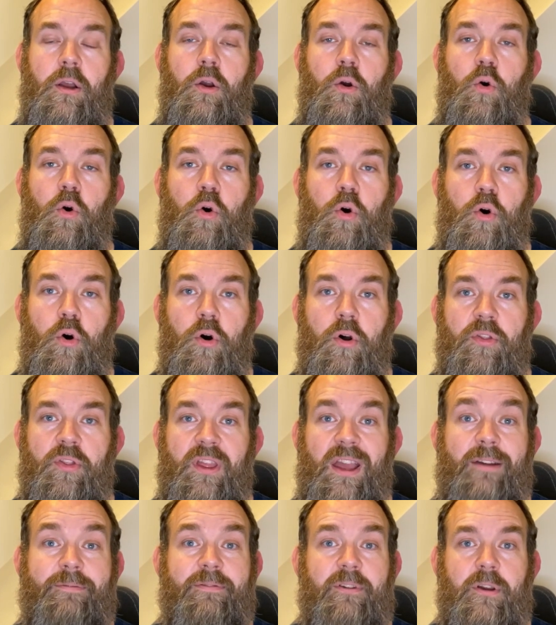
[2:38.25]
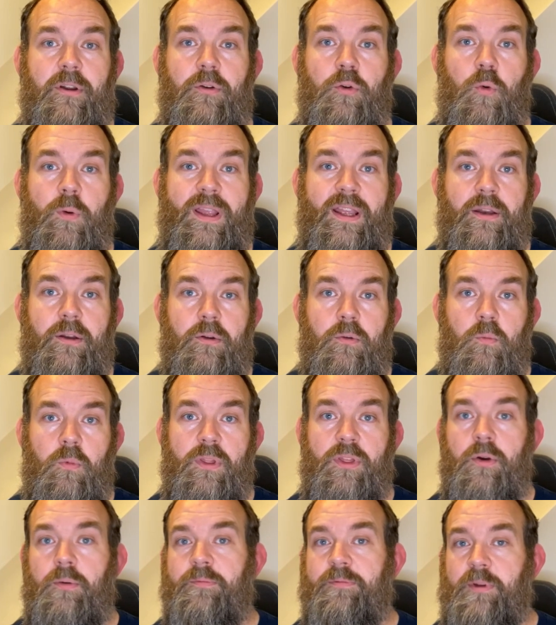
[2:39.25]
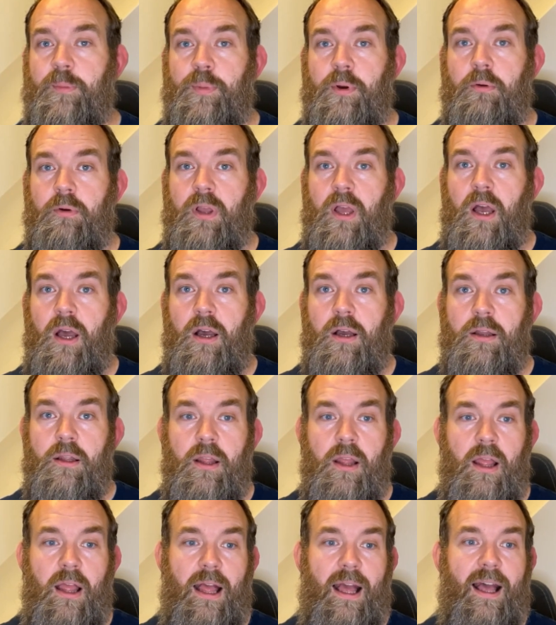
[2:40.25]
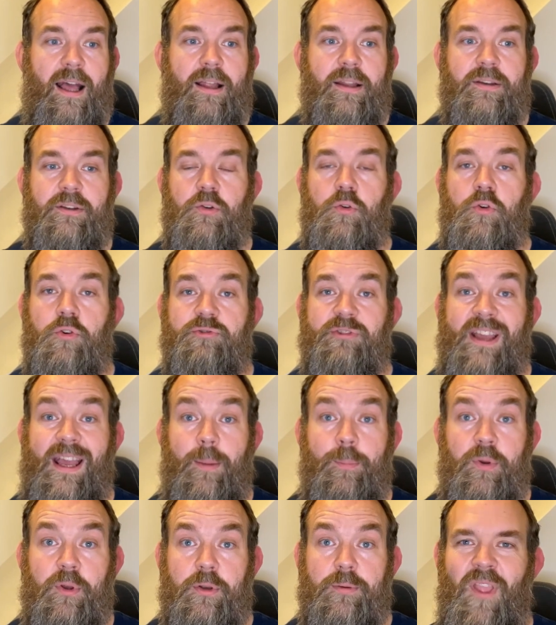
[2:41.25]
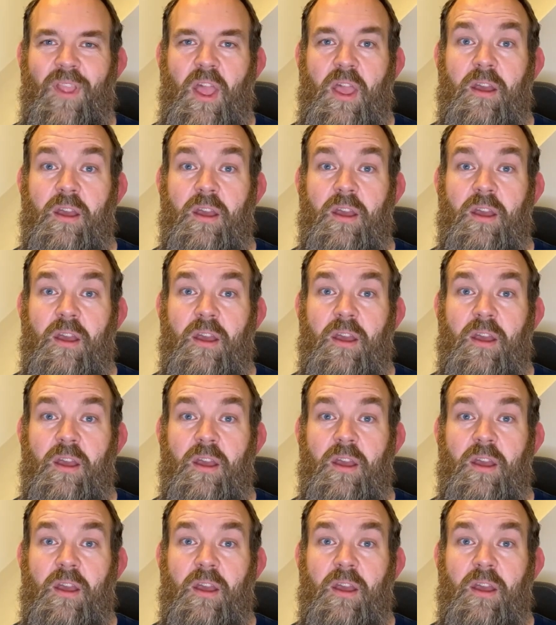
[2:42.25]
Or The African Queen with Humphrey Bogart and Audrey Hepburn.